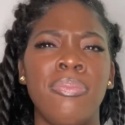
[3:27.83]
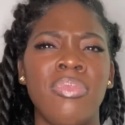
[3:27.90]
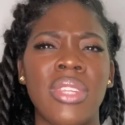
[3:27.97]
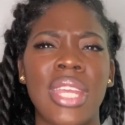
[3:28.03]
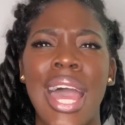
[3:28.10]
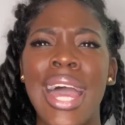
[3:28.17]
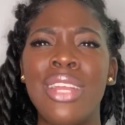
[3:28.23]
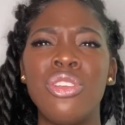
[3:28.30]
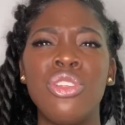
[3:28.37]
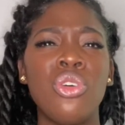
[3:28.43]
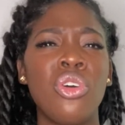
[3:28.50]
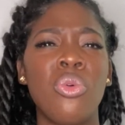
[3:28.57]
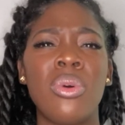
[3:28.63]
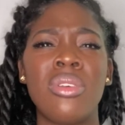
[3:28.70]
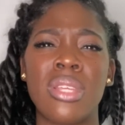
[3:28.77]
I knew
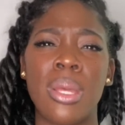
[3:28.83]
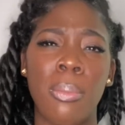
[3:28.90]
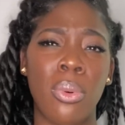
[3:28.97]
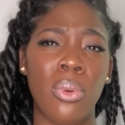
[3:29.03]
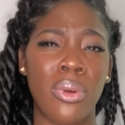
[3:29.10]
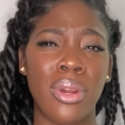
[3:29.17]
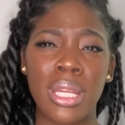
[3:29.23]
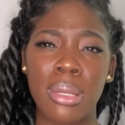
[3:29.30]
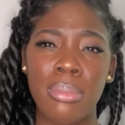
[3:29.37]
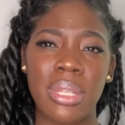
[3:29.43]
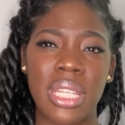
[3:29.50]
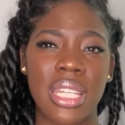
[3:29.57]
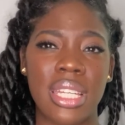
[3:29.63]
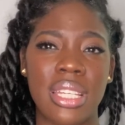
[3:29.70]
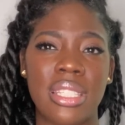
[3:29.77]
it was important
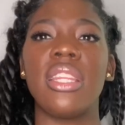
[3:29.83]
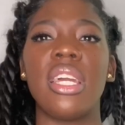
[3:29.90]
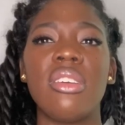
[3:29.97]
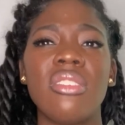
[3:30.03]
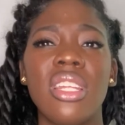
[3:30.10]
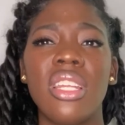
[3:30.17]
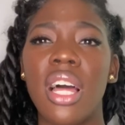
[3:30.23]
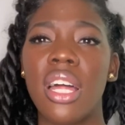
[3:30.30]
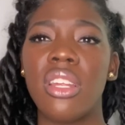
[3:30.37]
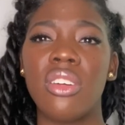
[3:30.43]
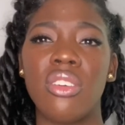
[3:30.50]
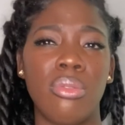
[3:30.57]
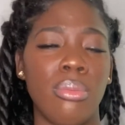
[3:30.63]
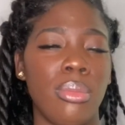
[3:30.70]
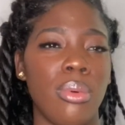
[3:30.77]
because there's a lot
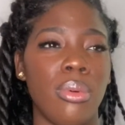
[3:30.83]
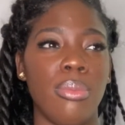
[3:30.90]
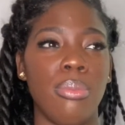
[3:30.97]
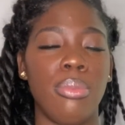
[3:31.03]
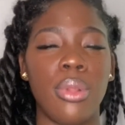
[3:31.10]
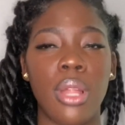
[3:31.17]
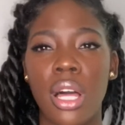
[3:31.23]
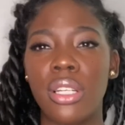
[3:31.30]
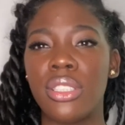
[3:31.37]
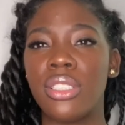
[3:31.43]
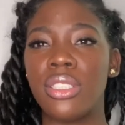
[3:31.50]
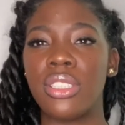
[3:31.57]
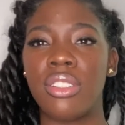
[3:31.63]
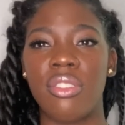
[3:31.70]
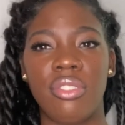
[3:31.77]
of
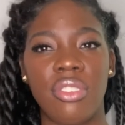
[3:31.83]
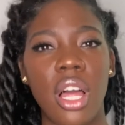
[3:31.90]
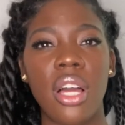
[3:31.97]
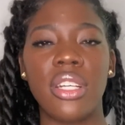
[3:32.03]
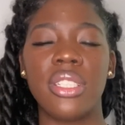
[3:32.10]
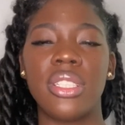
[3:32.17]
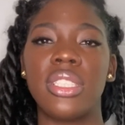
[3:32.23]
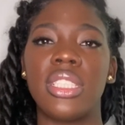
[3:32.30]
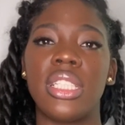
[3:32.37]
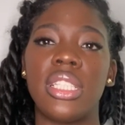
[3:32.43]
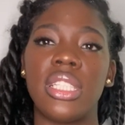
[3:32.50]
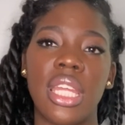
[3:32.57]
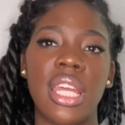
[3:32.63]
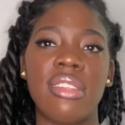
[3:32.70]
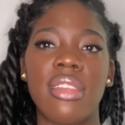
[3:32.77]
bloggers and vloggers and
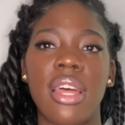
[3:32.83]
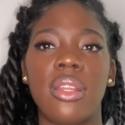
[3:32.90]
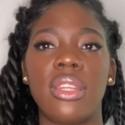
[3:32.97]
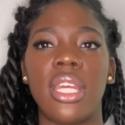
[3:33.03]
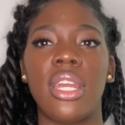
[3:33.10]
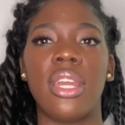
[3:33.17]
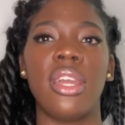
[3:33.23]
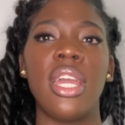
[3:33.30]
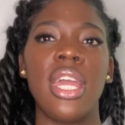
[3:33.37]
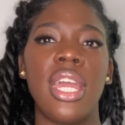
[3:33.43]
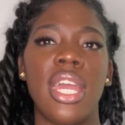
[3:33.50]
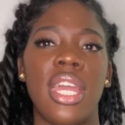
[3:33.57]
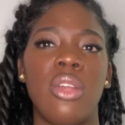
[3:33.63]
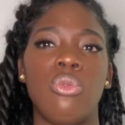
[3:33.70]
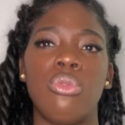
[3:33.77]
things out there
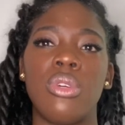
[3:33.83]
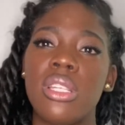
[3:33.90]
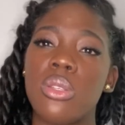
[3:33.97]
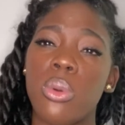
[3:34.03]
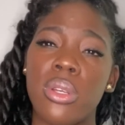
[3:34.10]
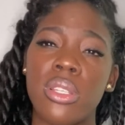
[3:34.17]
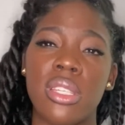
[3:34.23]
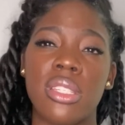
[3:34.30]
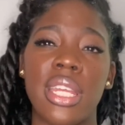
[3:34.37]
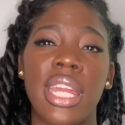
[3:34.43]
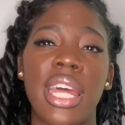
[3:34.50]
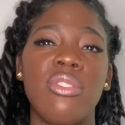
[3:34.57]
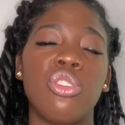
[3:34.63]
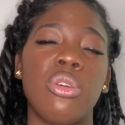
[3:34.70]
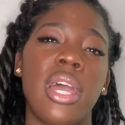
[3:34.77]
and resources that
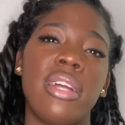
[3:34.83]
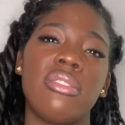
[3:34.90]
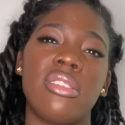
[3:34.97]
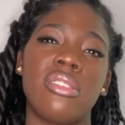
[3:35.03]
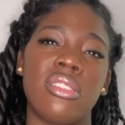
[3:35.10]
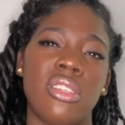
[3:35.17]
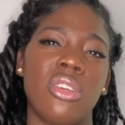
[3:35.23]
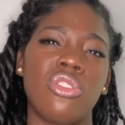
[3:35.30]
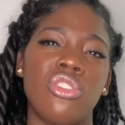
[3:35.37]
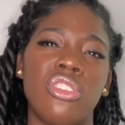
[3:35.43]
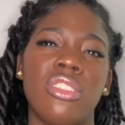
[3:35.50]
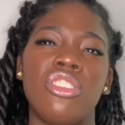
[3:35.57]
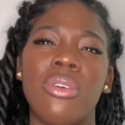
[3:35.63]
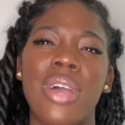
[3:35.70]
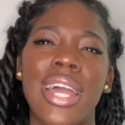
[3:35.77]
I've tried to search to
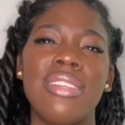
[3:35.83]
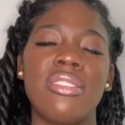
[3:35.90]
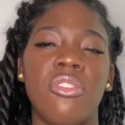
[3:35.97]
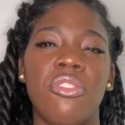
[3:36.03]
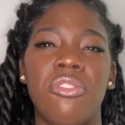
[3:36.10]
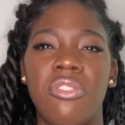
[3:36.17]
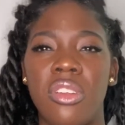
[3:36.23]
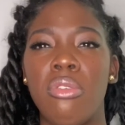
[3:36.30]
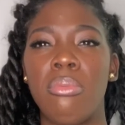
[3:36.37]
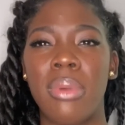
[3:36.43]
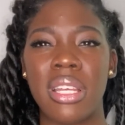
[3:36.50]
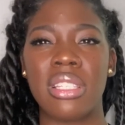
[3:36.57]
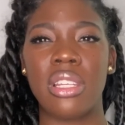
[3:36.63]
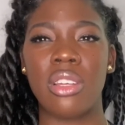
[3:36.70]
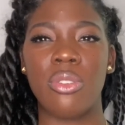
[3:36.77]
try to fill
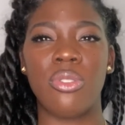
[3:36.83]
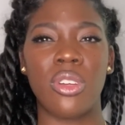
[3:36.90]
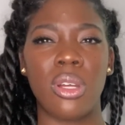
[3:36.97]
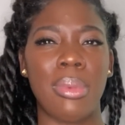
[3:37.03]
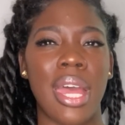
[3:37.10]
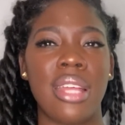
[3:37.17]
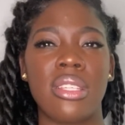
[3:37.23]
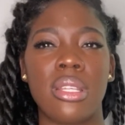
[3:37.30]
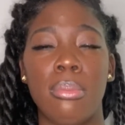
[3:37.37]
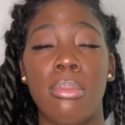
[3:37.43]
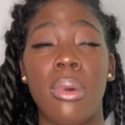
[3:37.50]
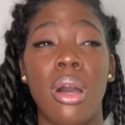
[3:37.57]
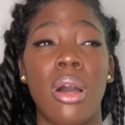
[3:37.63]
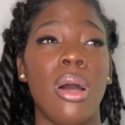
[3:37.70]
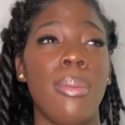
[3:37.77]
myself up as a
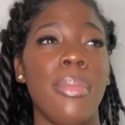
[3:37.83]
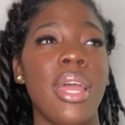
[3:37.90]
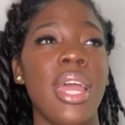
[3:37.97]
mom.